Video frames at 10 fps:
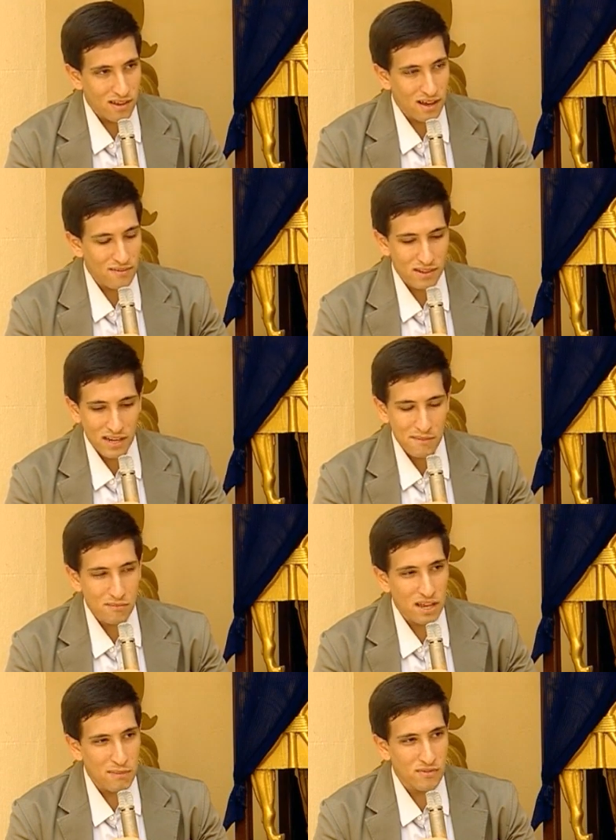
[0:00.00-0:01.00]
have the
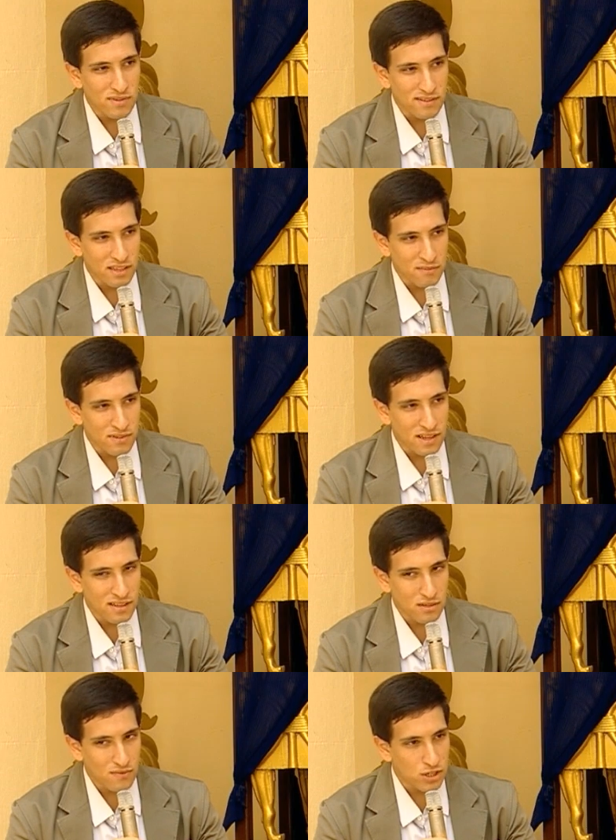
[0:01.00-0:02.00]
name name of the team, the
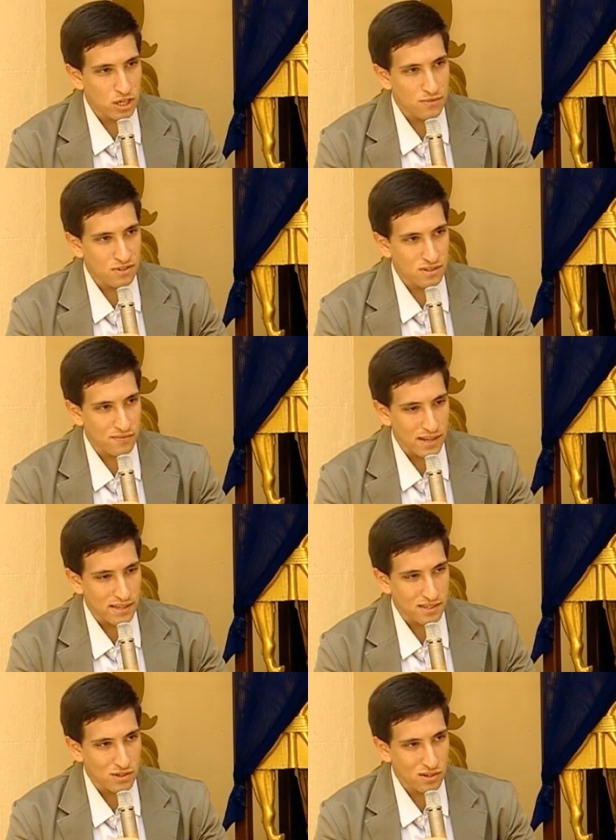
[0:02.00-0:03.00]
Descendants of Egyptian
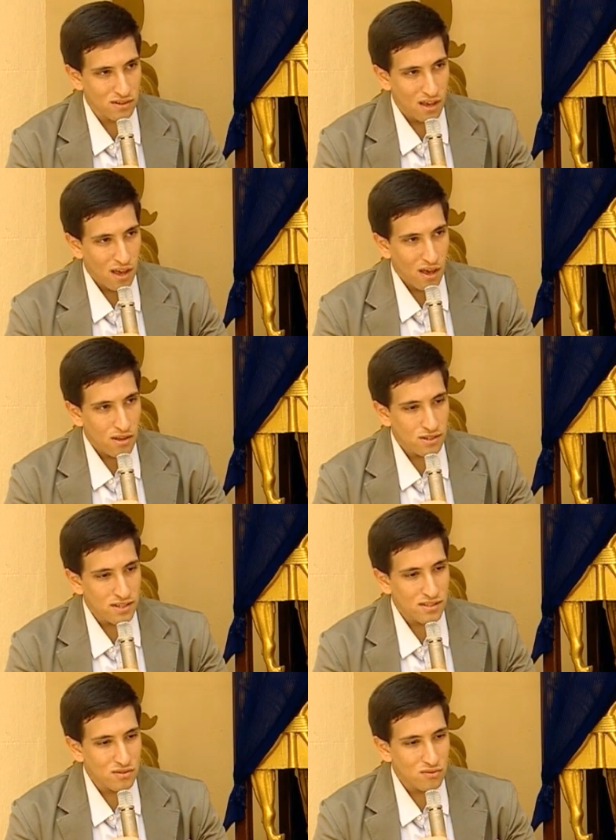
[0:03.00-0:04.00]
civilization,
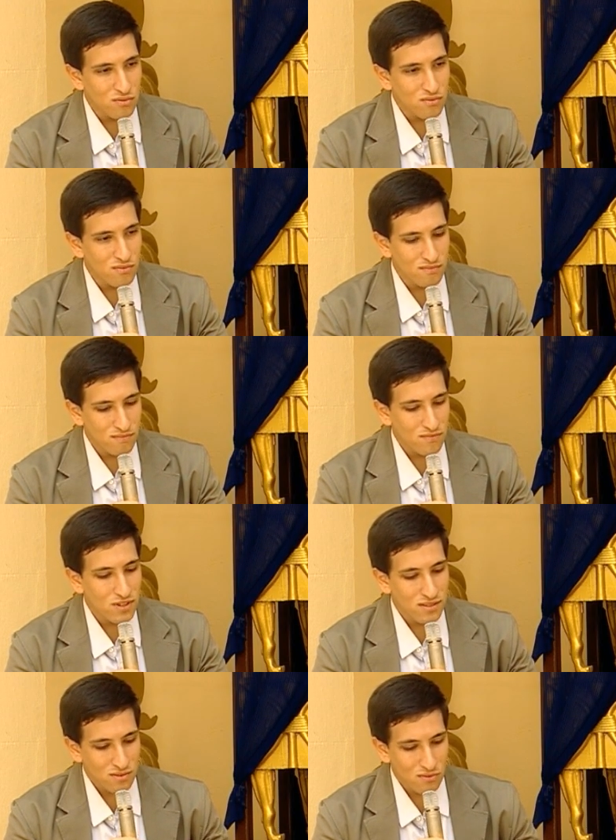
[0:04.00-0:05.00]
just to
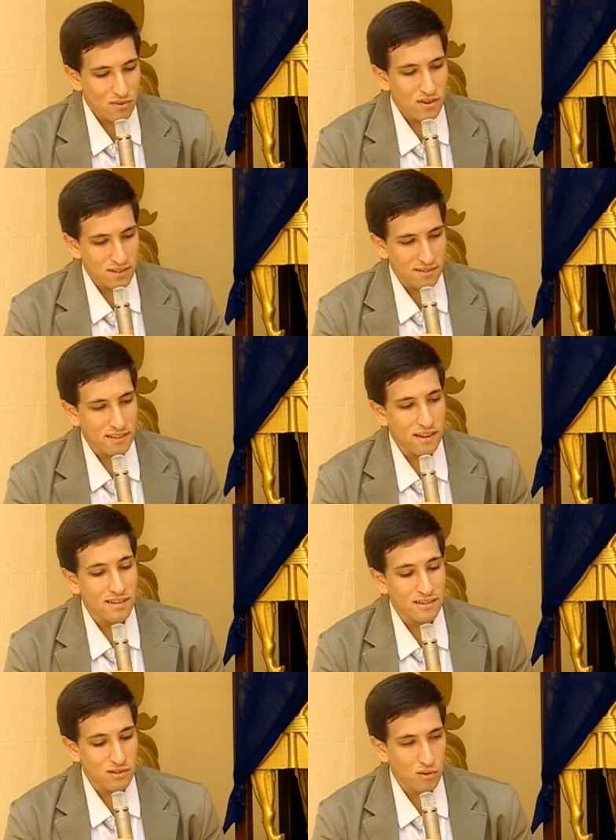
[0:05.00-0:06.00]
just tell that they tell
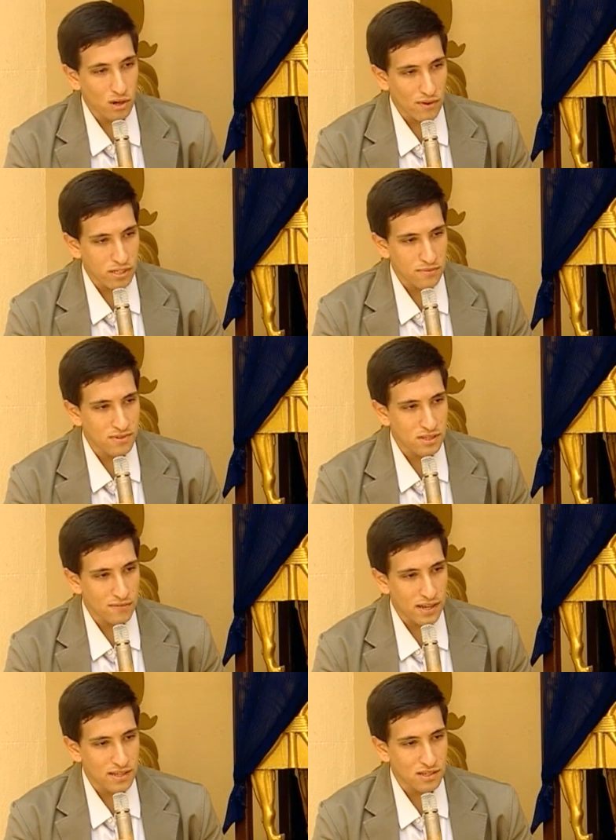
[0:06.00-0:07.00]
the story of Egyptian
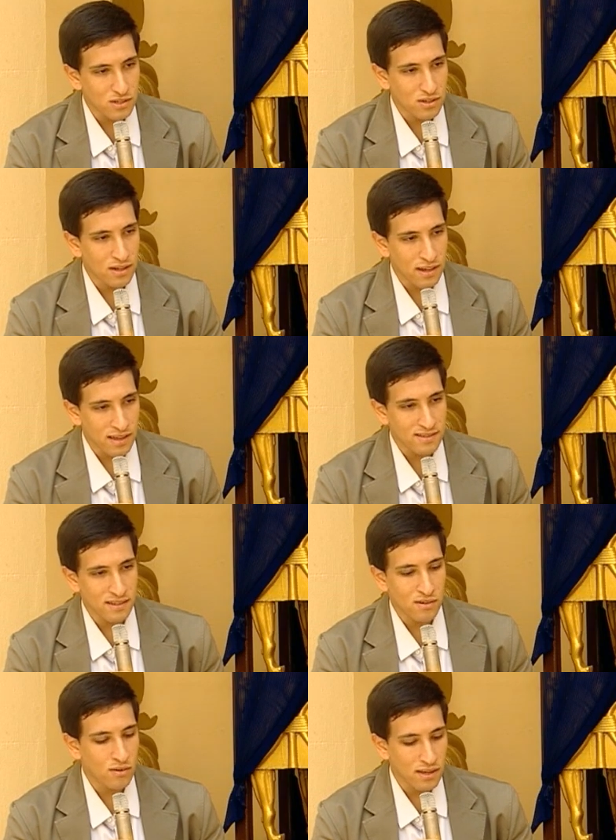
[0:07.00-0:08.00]
civilization in an
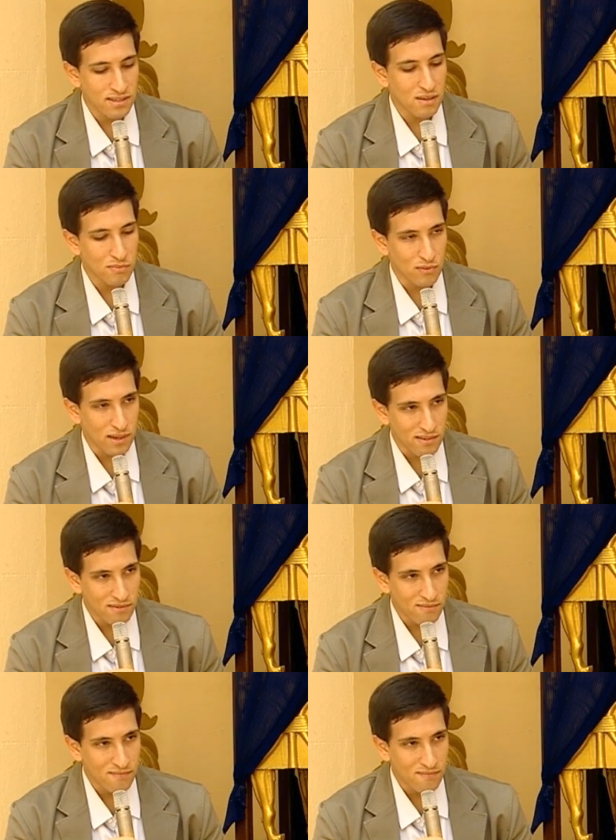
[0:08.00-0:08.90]
easier in a simple way.